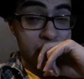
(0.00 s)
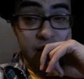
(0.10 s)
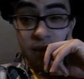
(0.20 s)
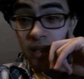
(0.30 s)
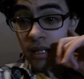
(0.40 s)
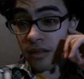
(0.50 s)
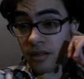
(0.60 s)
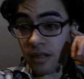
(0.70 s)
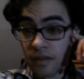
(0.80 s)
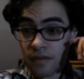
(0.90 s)
yeah, uh, it's a lot of
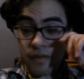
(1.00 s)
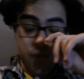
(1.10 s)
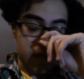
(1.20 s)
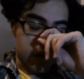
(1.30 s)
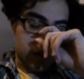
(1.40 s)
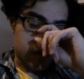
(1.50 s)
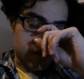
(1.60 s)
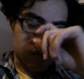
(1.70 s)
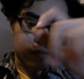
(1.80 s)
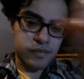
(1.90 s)
stuff.
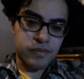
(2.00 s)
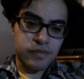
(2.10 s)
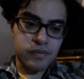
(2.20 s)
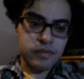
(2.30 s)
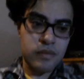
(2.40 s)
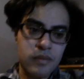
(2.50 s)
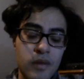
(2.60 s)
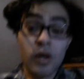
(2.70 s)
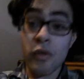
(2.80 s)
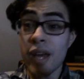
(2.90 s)
And
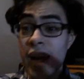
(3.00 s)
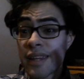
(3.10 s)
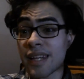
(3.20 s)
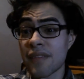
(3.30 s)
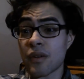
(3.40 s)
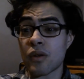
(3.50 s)
all that, then I have to